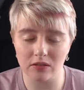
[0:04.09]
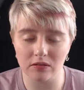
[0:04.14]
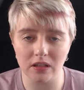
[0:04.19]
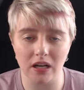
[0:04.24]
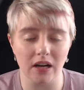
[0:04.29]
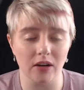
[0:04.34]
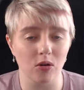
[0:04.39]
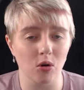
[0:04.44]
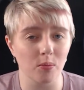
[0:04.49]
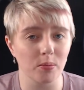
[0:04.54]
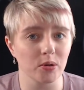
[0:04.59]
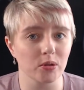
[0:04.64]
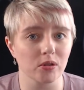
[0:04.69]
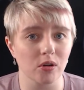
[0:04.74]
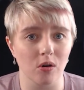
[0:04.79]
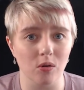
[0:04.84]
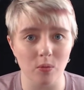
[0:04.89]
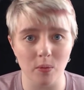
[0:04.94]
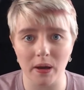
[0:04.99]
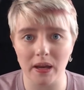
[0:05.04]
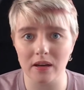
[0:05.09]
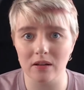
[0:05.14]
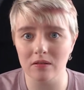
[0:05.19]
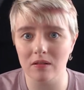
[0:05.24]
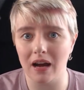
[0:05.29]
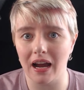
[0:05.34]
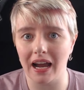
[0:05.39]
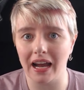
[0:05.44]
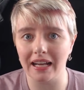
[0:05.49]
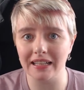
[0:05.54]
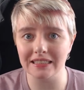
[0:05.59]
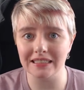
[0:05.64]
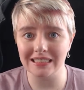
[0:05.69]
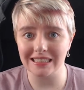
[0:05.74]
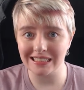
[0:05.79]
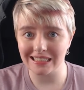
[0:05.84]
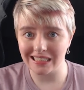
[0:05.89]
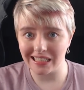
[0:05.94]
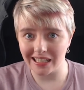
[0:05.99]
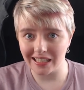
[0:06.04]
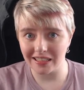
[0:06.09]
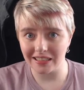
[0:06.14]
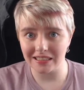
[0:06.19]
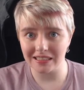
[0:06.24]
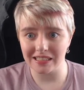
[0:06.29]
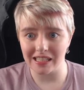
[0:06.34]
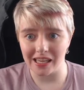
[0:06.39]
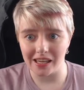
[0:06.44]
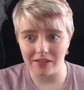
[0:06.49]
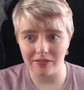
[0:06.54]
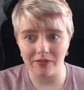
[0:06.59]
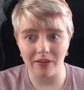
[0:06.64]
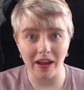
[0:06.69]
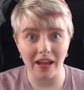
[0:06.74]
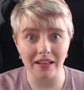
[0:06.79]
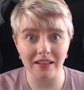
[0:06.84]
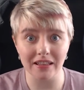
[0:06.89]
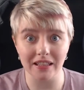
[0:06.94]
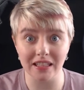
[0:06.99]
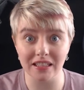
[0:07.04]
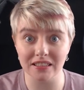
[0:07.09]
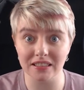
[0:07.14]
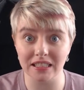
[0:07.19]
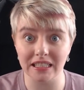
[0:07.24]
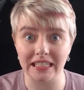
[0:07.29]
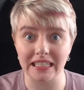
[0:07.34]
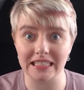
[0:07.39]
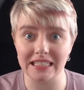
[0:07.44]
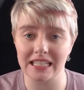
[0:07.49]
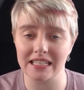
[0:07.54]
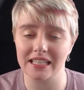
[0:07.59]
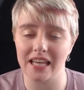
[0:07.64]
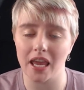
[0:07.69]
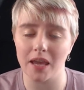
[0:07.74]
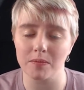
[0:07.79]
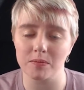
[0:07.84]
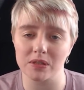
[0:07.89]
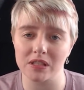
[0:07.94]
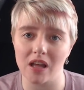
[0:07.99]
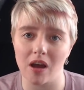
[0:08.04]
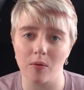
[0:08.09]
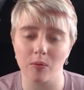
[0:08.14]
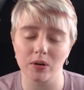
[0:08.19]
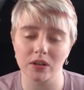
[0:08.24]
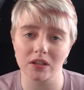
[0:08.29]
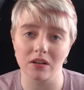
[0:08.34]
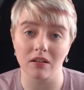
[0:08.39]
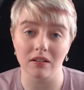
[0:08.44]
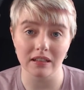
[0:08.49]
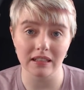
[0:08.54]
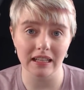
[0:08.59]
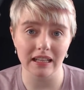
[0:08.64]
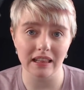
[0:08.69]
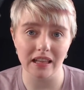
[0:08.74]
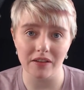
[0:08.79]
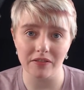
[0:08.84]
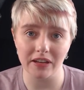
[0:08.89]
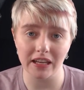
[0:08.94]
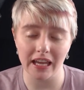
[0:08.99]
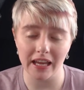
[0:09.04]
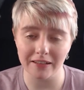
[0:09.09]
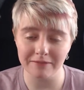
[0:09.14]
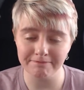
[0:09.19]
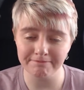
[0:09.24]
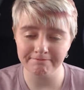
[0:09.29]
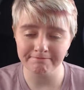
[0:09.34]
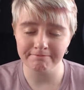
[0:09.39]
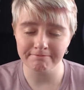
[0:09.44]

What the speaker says: I hope you're all well and staying safe in these crazy times that we're currently living in.